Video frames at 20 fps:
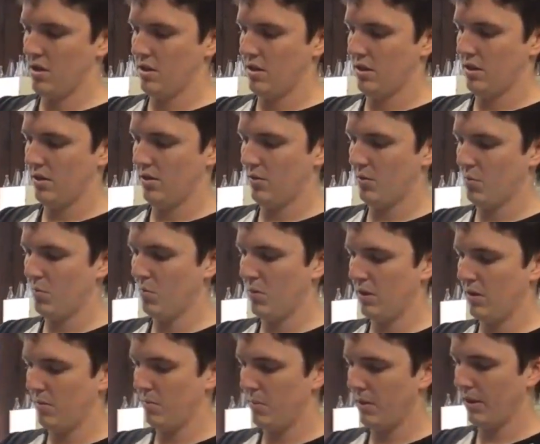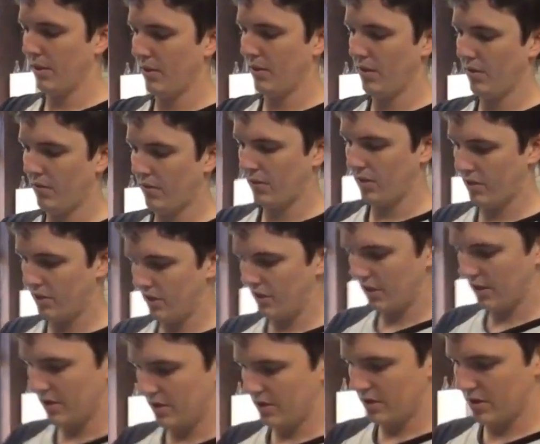Let's well mix the flush
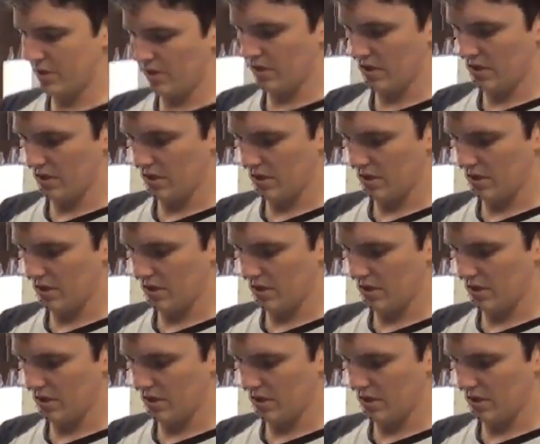tether.